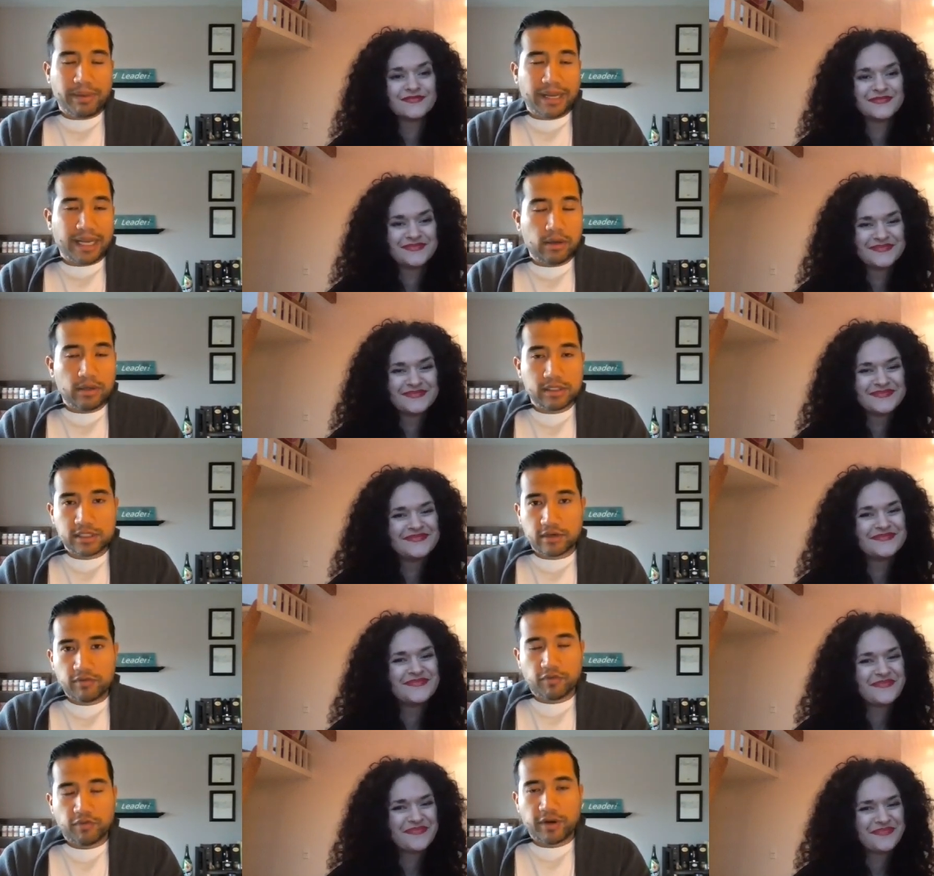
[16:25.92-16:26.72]
Speaker 1: bowel is
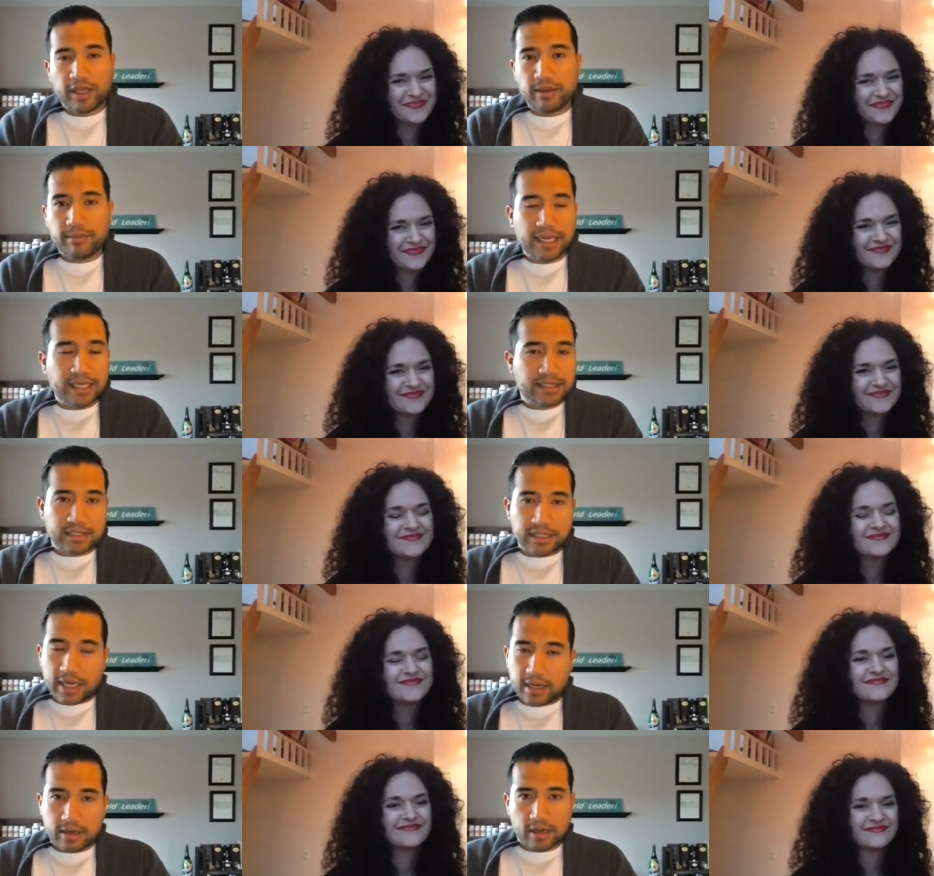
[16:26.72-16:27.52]
inflamed, it's
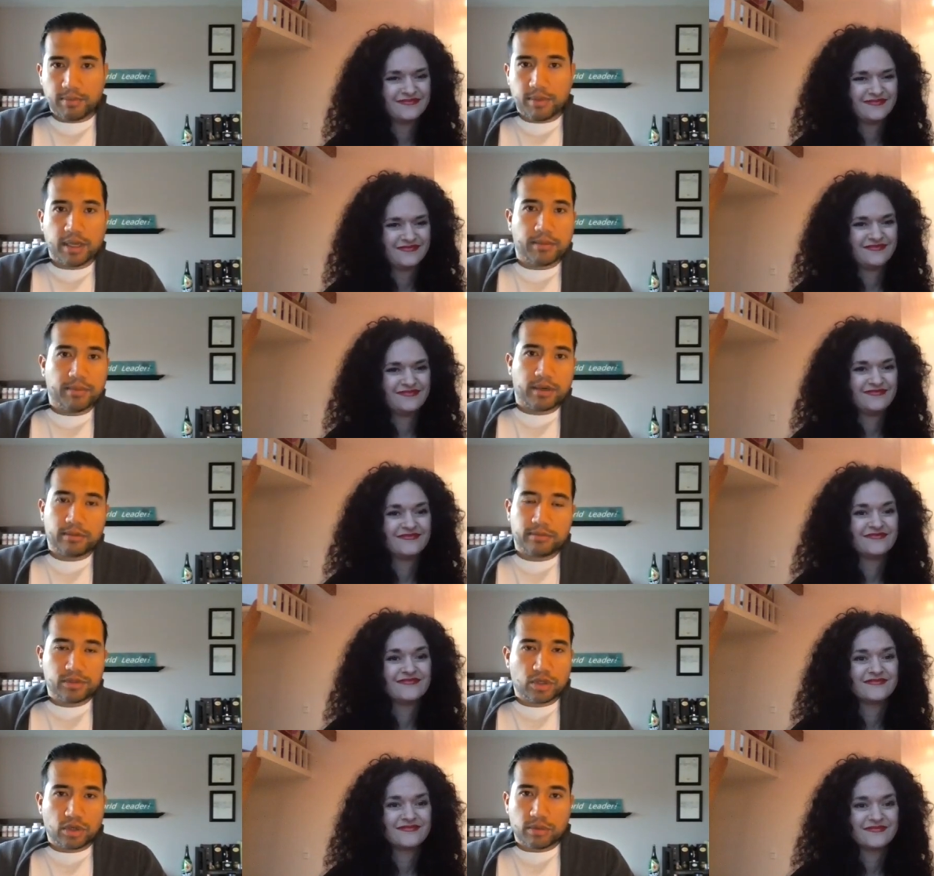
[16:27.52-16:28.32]
not going to be able to
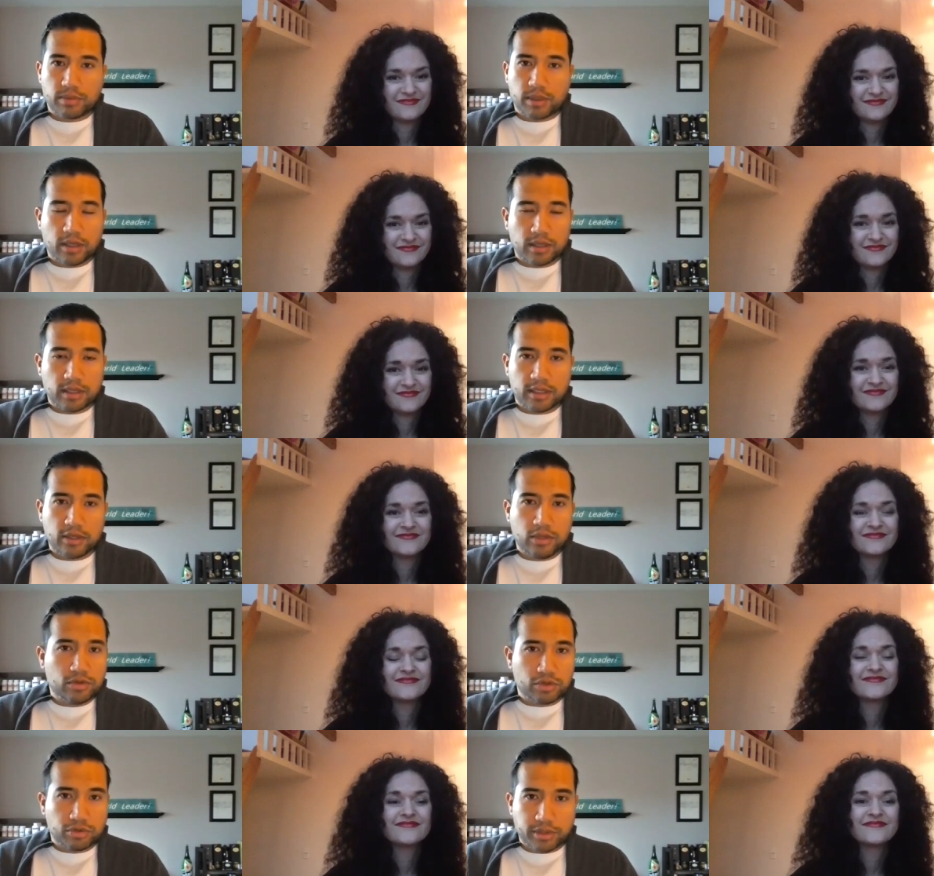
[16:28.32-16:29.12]
absorb all the
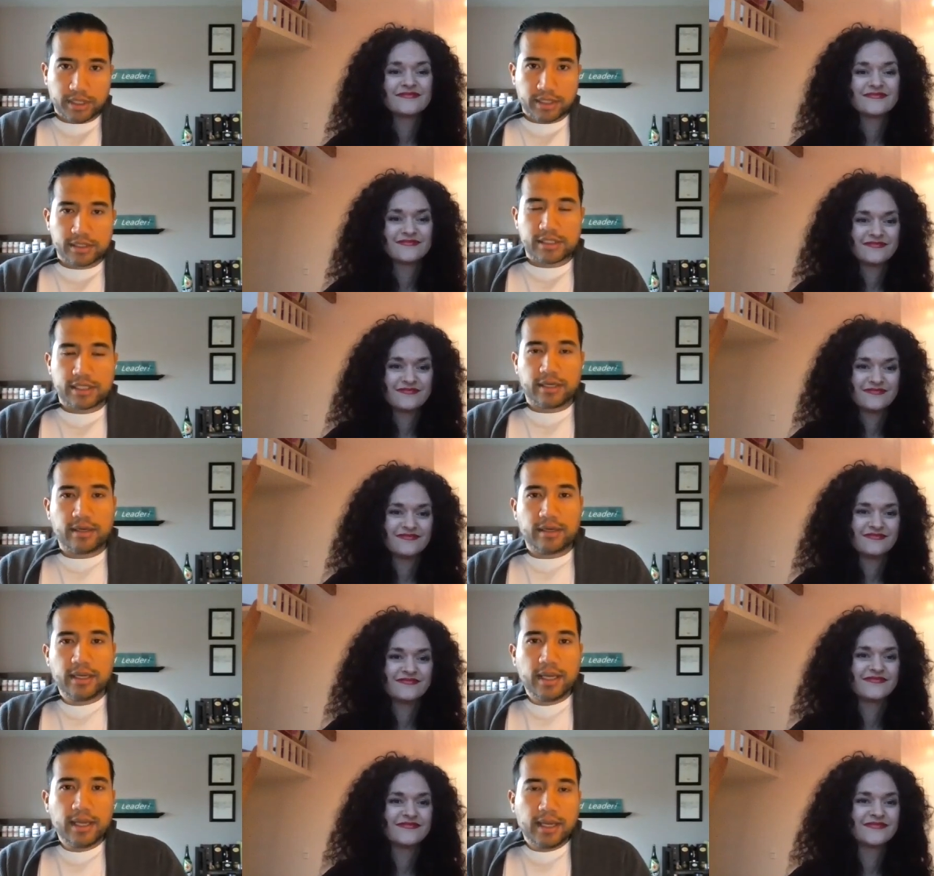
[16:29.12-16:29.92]
nutrients and
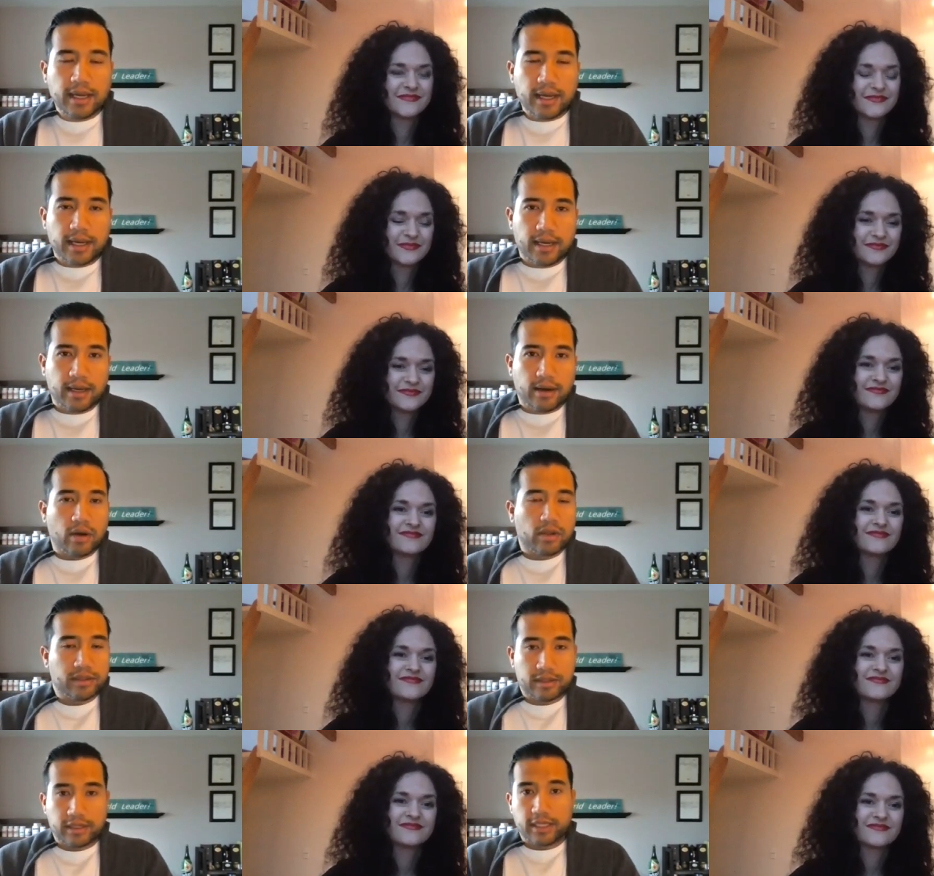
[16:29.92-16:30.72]
uh, all
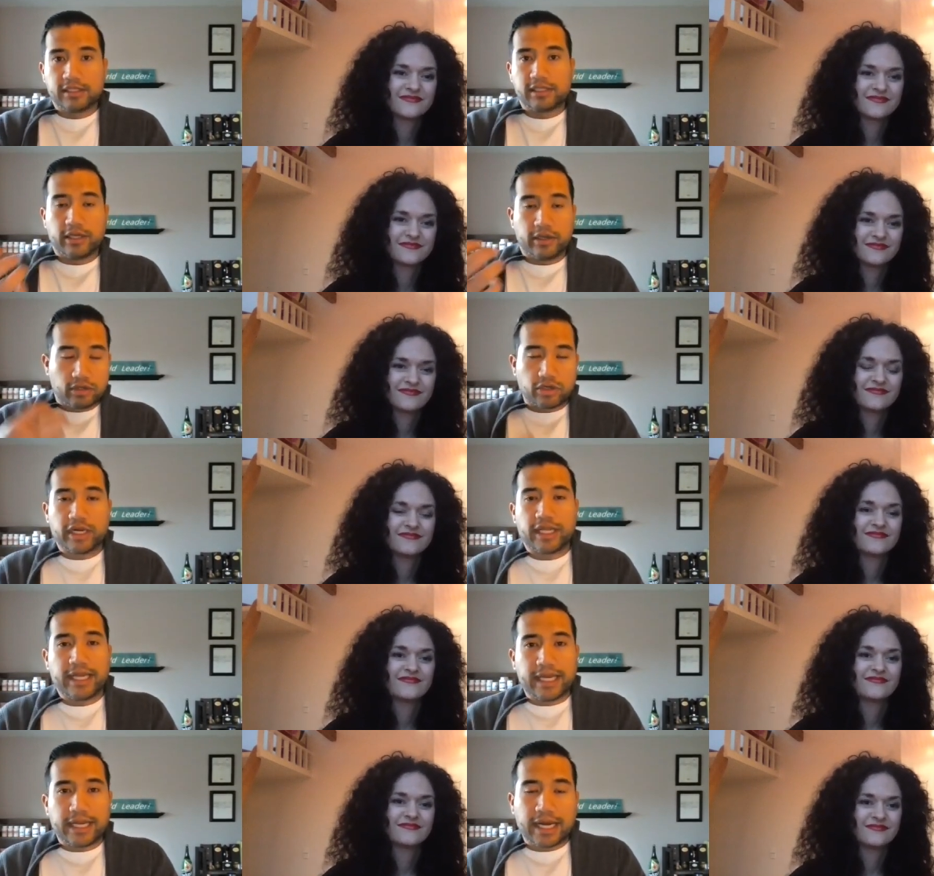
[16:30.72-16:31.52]
the things that you're trying to
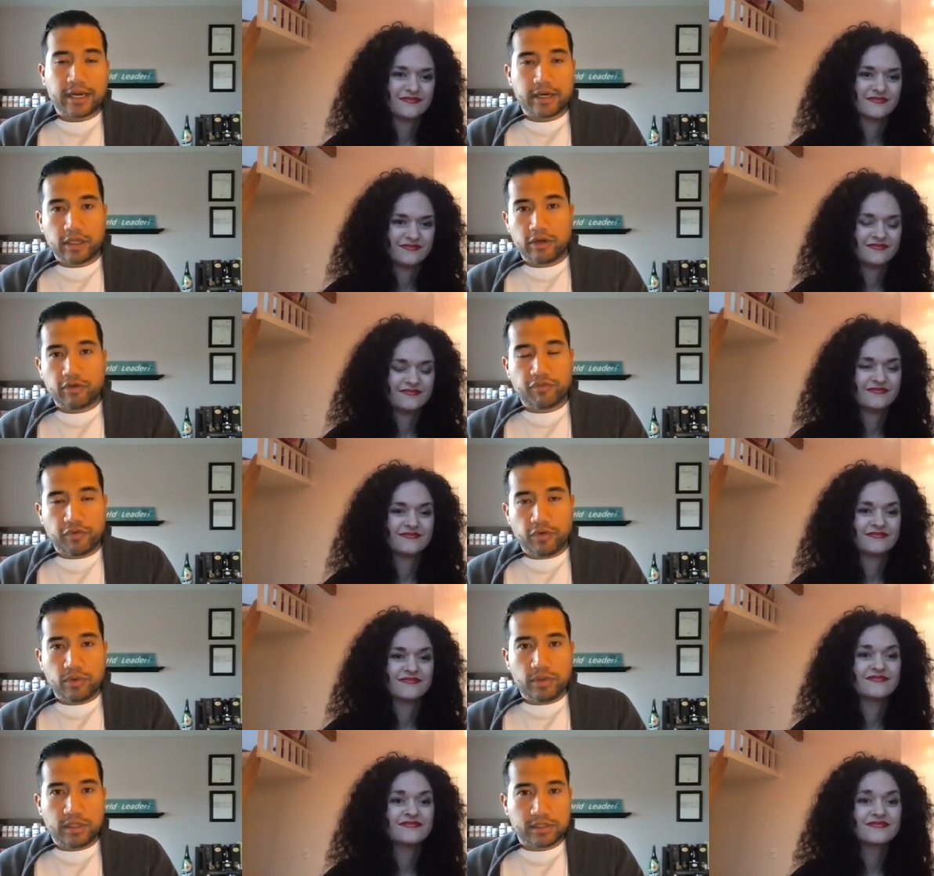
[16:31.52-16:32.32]
get out of your
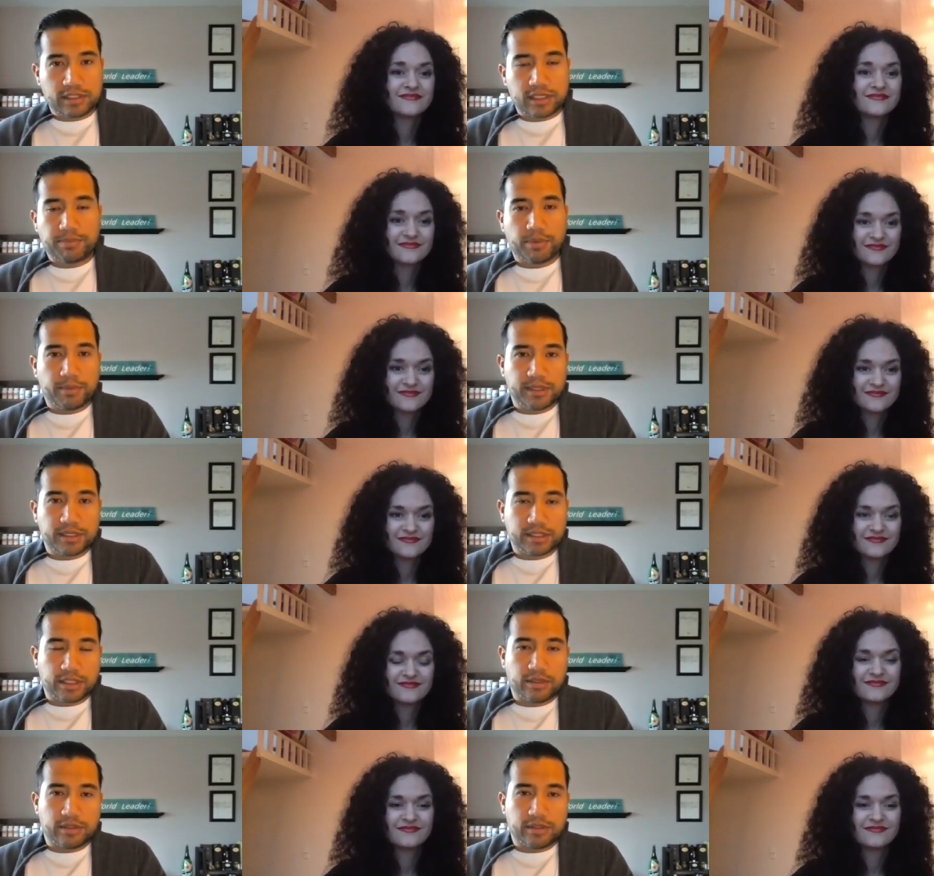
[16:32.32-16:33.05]
food and supplements that you're